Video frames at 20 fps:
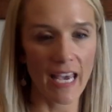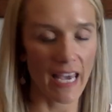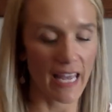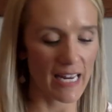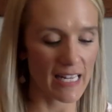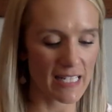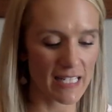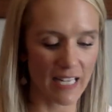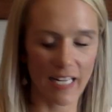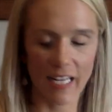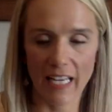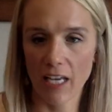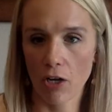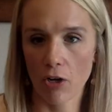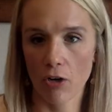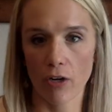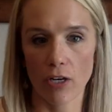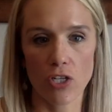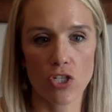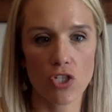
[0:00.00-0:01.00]
and it's going to
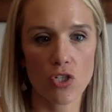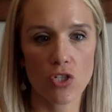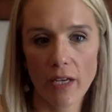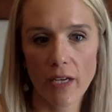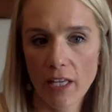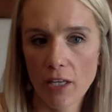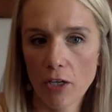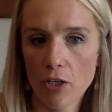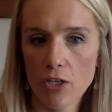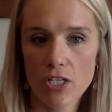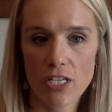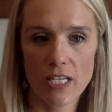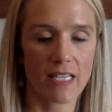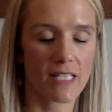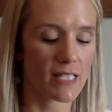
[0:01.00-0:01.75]
increase your energy.